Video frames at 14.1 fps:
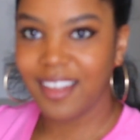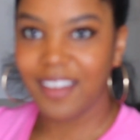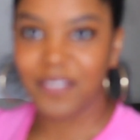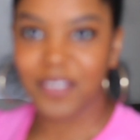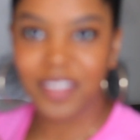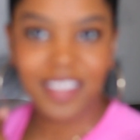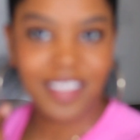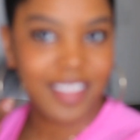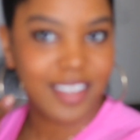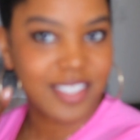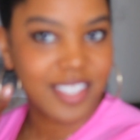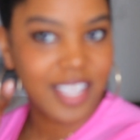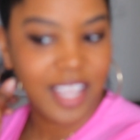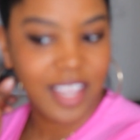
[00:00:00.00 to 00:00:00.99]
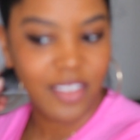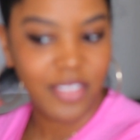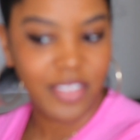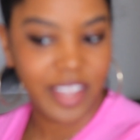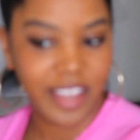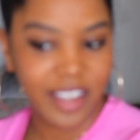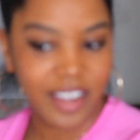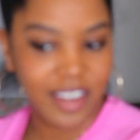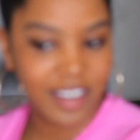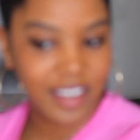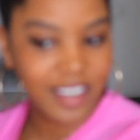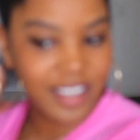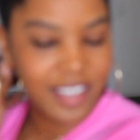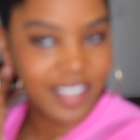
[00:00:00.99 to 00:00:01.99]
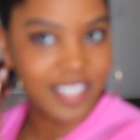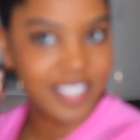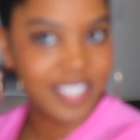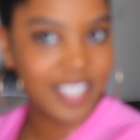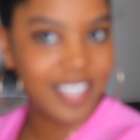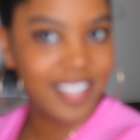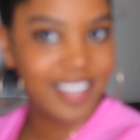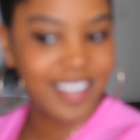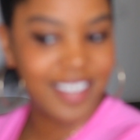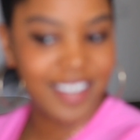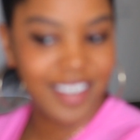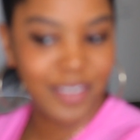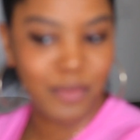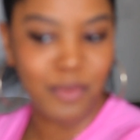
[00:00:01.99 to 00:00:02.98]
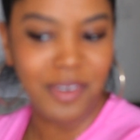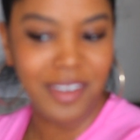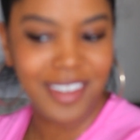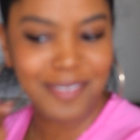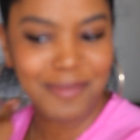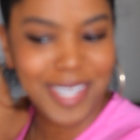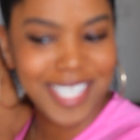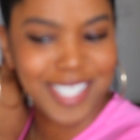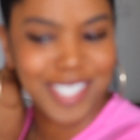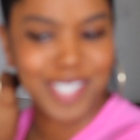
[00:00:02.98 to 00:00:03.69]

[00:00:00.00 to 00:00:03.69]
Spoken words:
I feel like that's like healthy hair. Is it? What am I